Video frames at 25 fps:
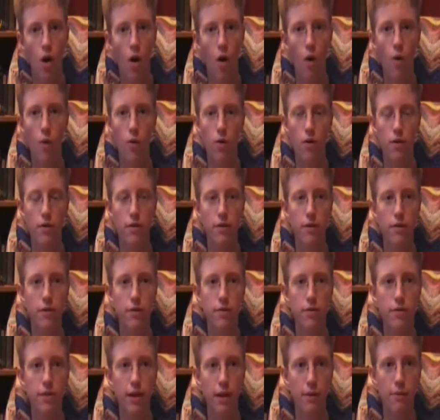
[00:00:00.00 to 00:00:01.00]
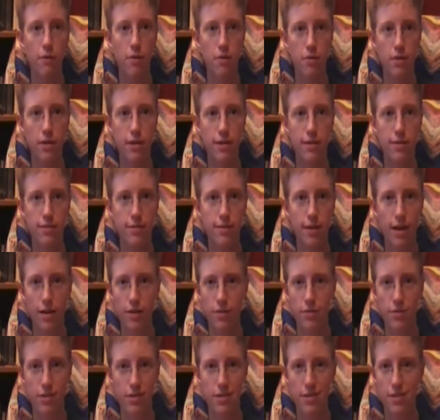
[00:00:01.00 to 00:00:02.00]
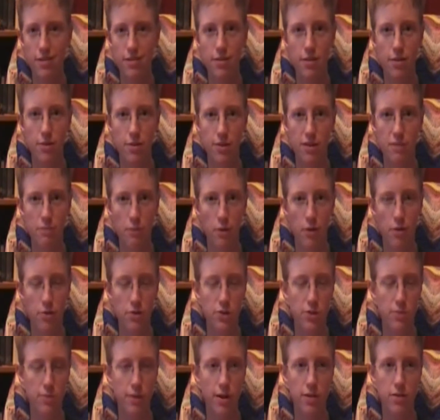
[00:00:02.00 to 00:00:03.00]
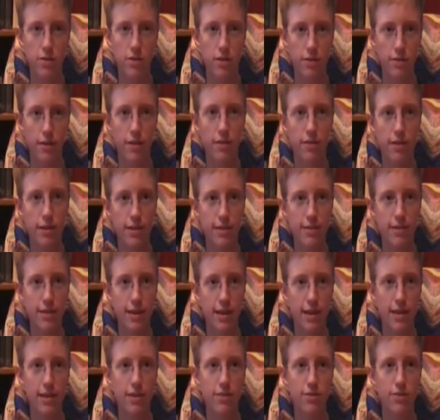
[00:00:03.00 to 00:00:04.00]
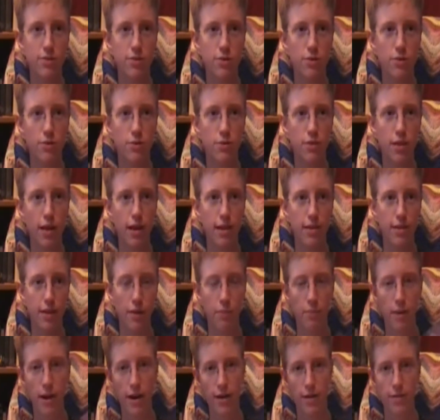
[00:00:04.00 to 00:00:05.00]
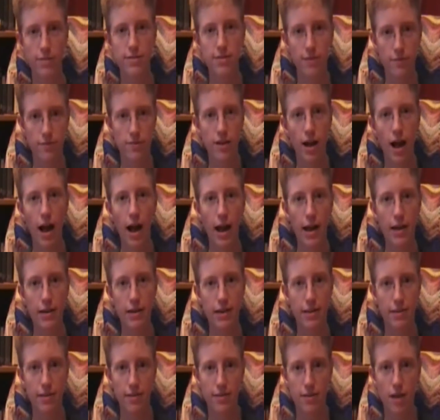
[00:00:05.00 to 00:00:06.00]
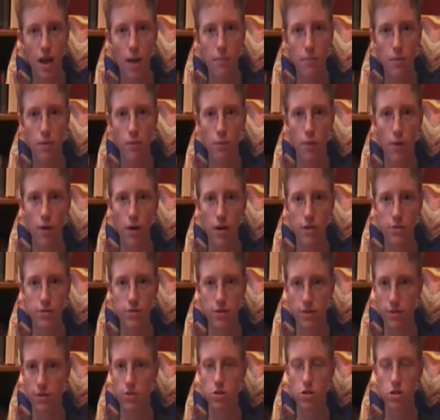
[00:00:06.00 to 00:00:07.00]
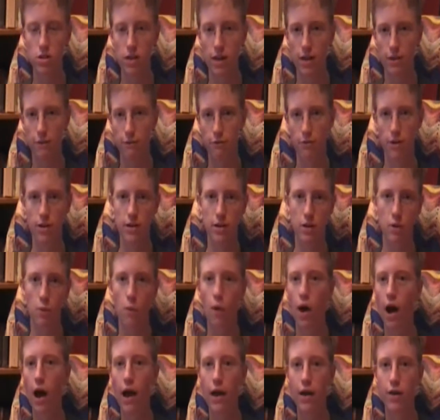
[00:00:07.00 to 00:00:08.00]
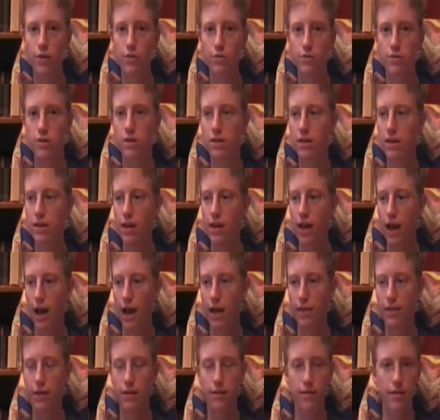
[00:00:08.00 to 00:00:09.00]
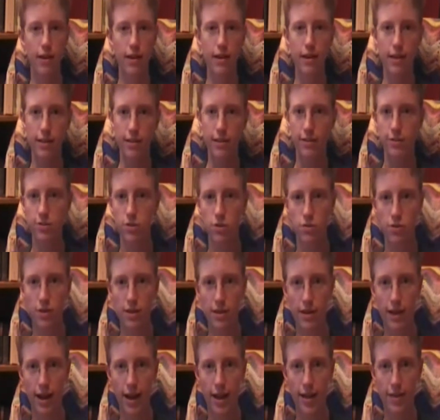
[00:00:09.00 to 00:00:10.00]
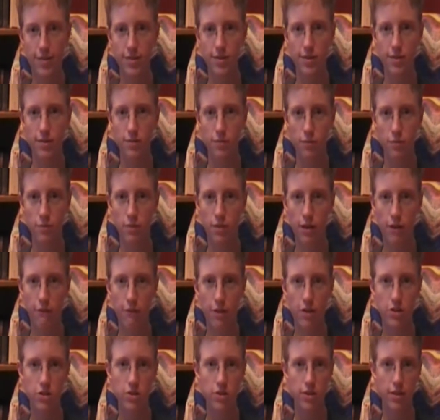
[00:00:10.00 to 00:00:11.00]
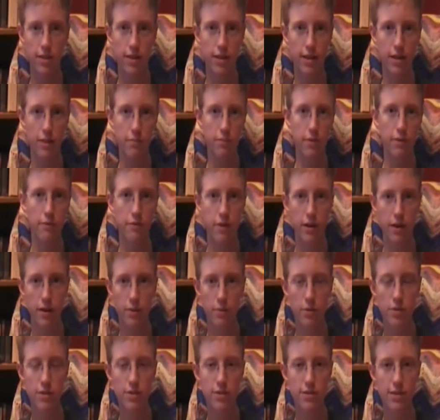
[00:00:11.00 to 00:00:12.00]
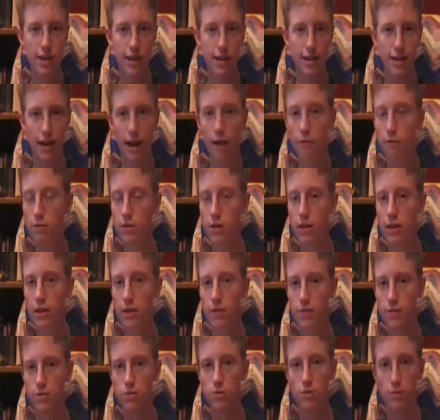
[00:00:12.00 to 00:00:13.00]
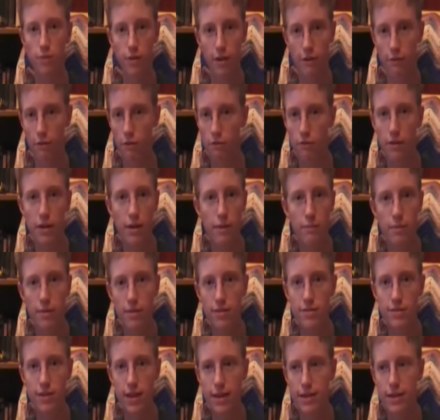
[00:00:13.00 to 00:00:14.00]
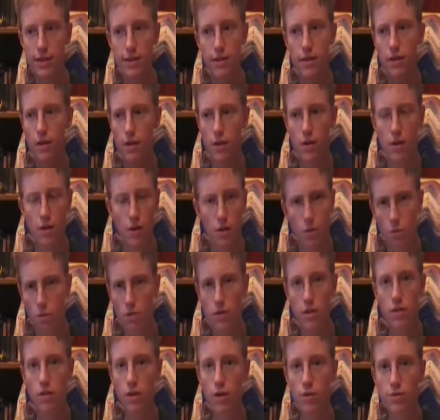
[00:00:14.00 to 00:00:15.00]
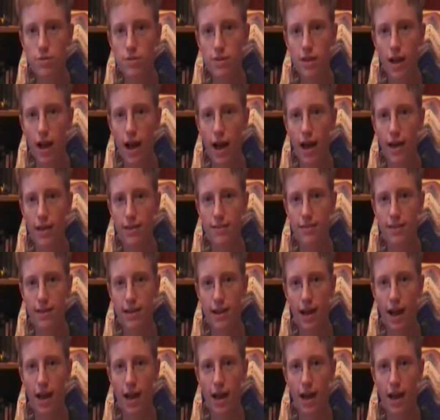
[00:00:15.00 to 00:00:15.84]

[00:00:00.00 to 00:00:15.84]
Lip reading: Or there were these, I don't think this is going to spoil too much, there are these kids who, their parents have died in the zombie war, and so they're just kind of running wild. And they're in these street gangs, and eventually they can be rehabilitated. I want to hear the story of a rehabilitated one of those guys.